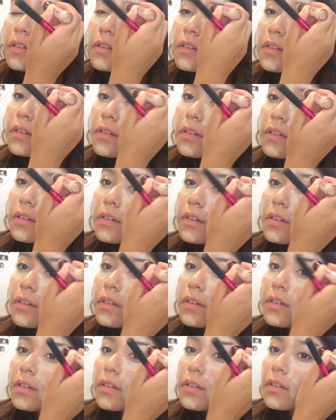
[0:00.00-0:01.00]

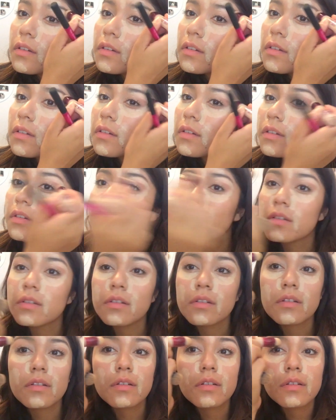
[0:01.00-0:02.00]

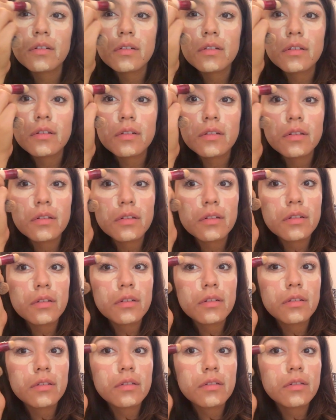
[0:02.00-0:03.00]

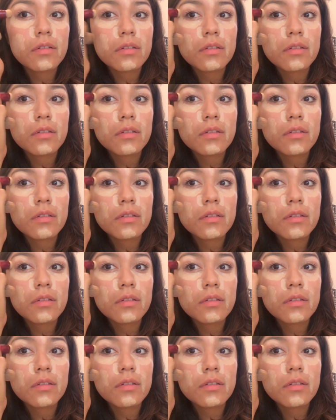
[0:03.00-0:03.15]
[no speech]